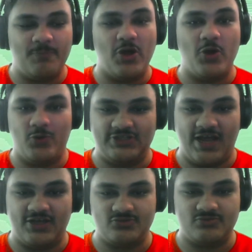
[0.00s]
bow
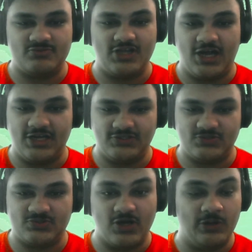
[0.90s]
stash size.
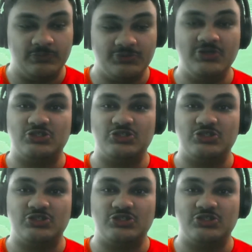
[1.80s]
So good